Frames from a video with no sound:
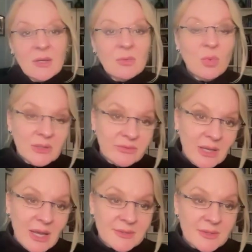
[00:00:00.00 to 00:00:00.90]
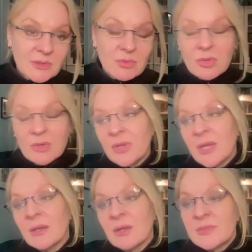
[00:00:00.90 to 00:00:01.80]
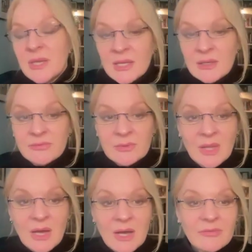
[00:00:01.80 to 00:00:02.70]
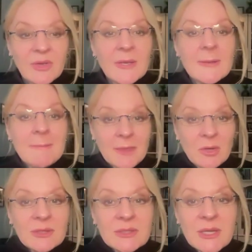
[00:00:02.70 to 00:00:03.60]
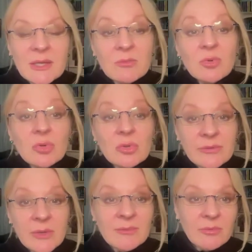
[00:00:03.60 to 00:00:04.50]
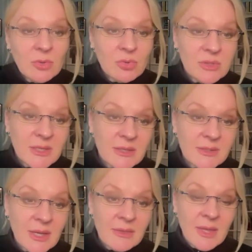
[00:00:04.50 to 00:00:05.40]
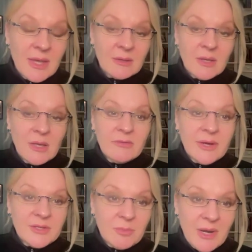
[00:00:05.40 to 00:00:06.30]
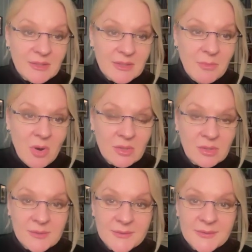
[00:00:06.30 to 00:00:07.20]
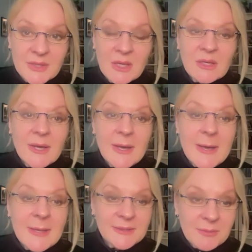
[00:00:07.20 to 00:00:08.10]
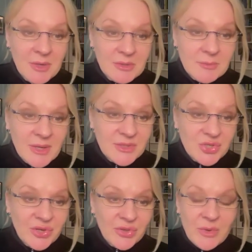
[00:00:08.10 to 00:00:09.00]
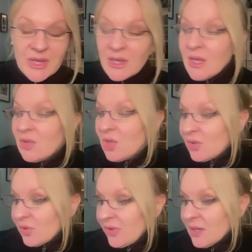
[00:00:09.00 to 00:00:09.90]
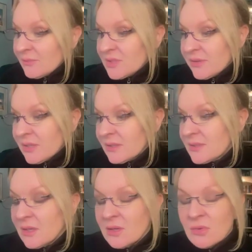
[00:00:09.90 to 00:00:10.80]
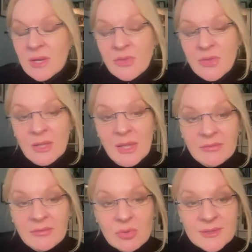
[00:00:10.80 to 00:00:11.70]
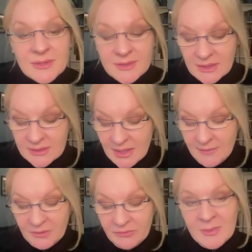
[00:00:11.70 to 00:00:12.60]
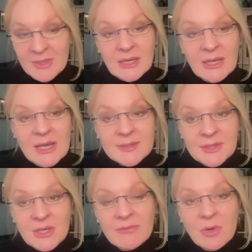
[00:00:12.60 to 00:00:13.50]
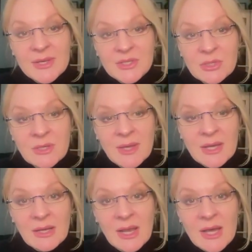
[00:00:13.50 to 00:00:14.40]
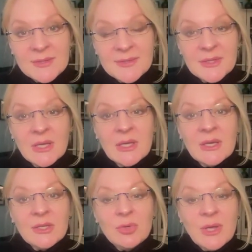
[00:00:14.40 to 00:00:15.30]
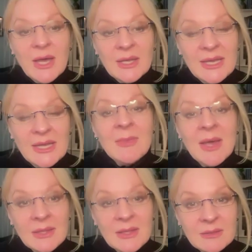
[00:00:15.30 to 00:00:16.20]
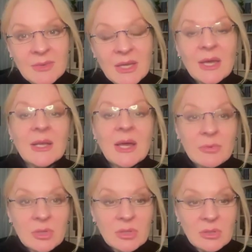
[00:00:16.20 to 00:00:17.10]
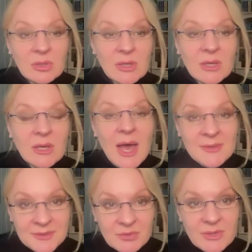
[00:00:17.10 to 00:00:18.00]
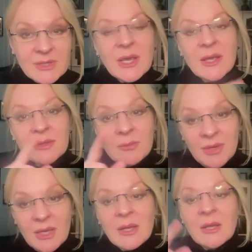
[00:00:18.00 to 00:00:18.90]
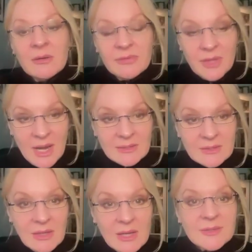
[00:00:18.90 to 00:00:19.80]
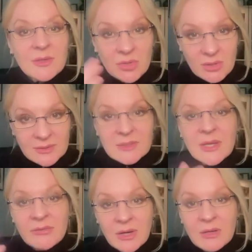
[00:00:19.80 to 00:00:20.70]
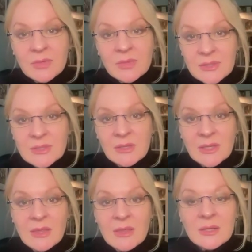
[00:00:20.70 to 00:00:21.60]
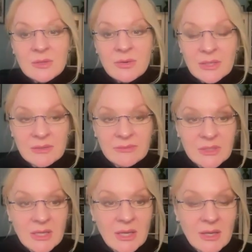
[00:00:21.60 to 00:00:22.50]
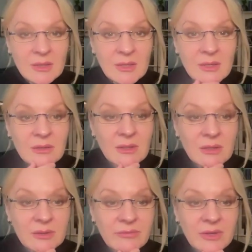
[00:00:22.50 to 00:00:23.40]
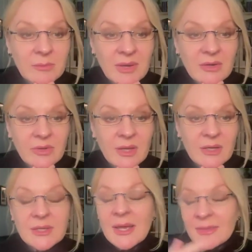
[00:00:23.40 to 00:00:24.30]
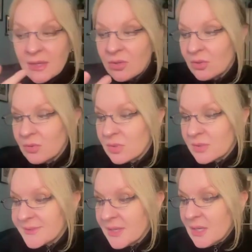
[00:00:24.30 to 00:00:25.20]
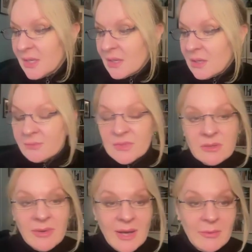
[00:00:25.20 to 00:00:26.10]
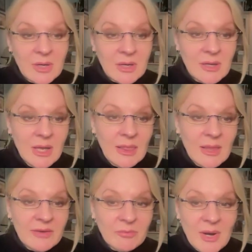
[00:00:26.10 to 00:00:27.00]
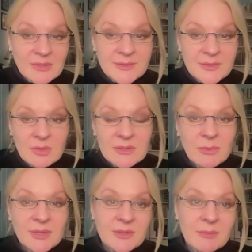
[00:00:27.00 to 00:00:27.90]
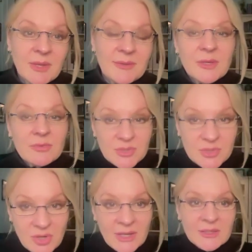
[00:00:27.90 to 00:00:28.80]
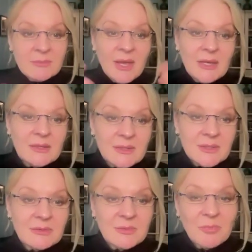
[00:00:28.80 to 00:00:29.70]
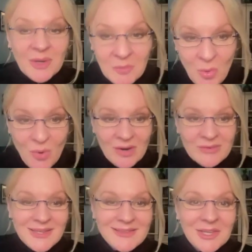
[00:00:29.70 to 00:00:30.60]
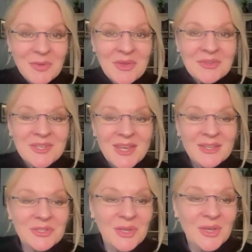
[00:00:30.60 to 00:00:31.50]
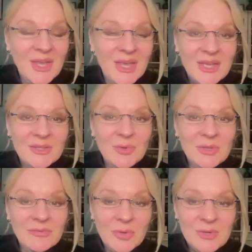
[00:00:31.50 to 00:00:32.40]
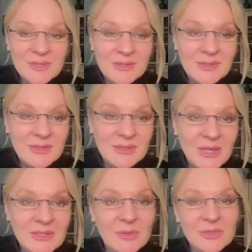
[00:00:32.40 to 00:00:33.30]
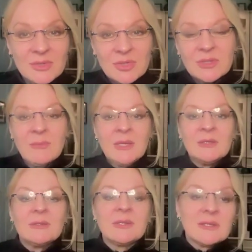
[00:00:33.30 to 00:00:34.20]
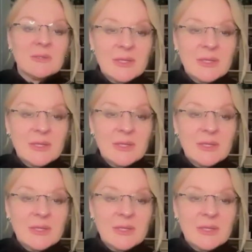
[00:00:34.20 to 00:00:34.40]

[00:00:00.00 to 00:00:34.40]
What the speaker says: one of the classes, or if you can't come to any of them live, you can take them all from the recordings and then find your practice partners in spirit space during the week. The other thing I'm doing this year with live courses is if you miss a class and you have a question on that class, you can email it to me and I will answer it at the beginning of the next class. So you can stay very much still in the interactivity and the feedback for that. And then you can, of course, come to our live practice circles once a month. So just trying to make it, to bring more of a sense of community into all of the courses this week. So it's not just come in, do 6